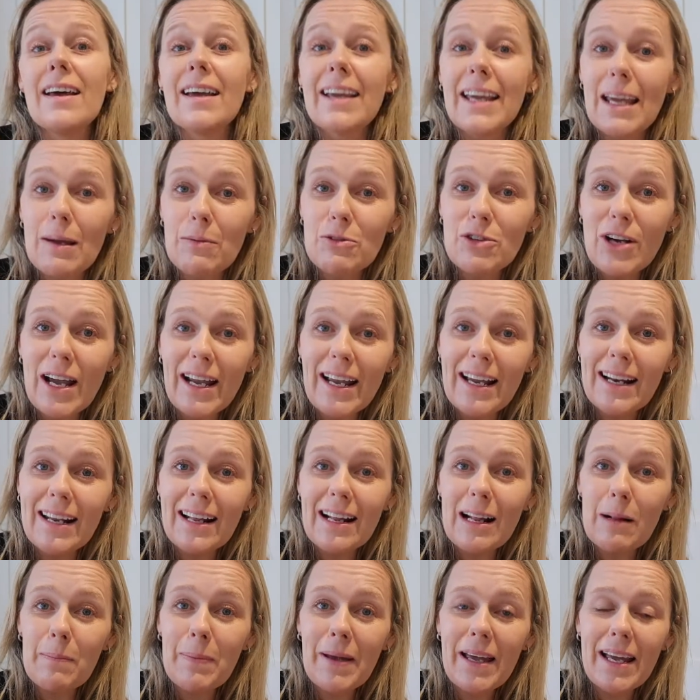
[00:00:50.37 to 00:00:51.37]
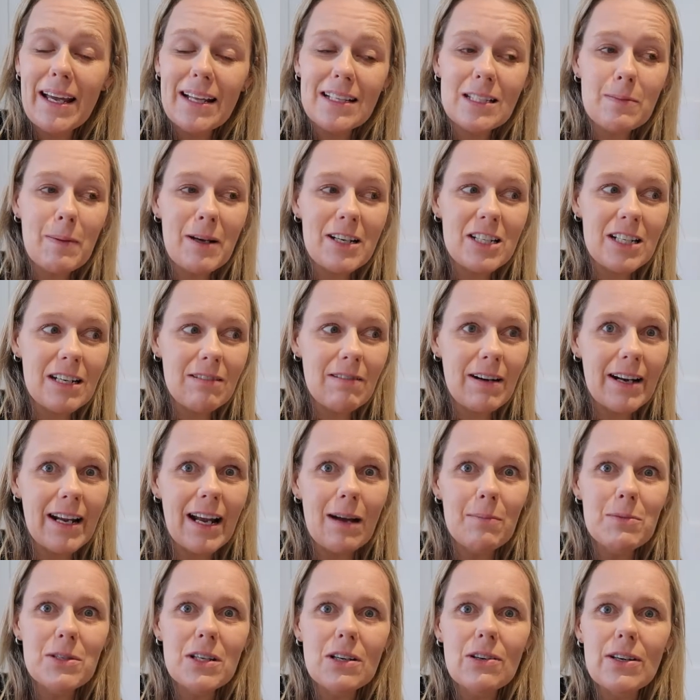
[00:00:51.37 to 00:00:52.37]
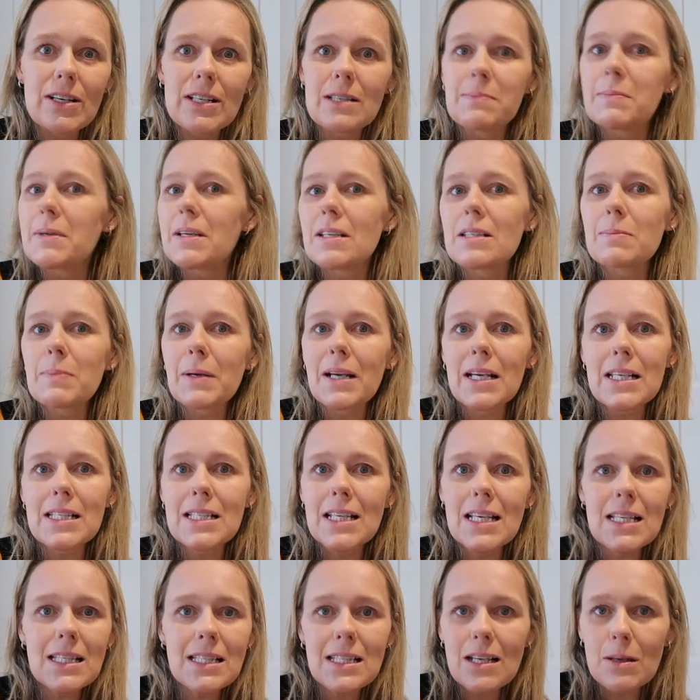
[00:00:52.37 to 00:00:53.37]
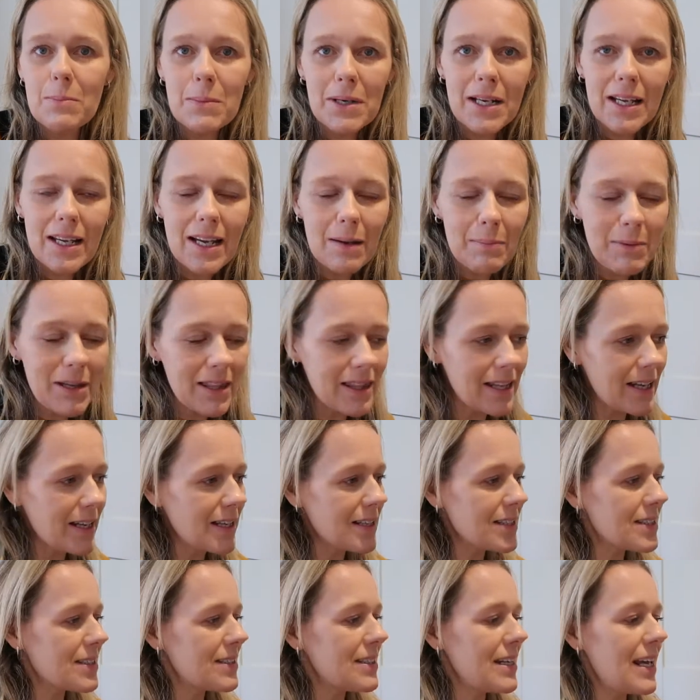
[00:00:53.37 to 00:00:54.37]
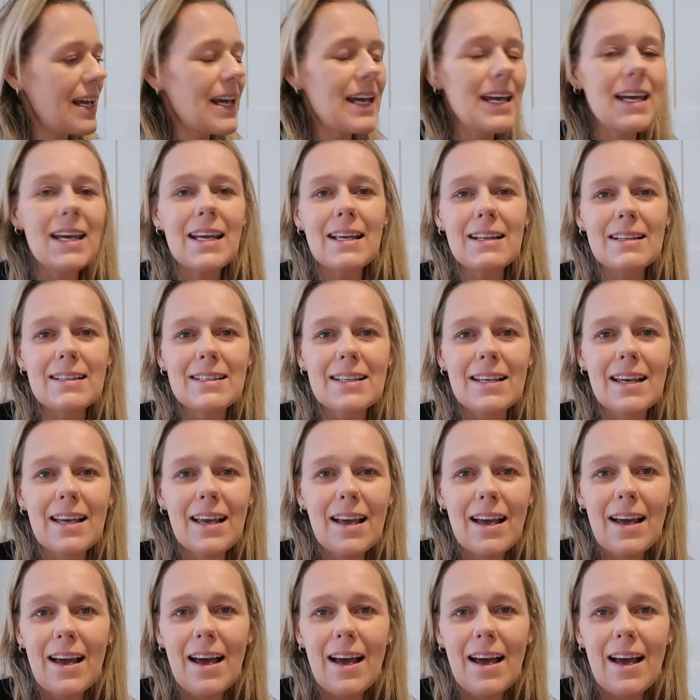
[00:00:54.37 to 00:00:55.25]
keep track a little bit, especially running up to Christmas because there's so many yummy things to eat.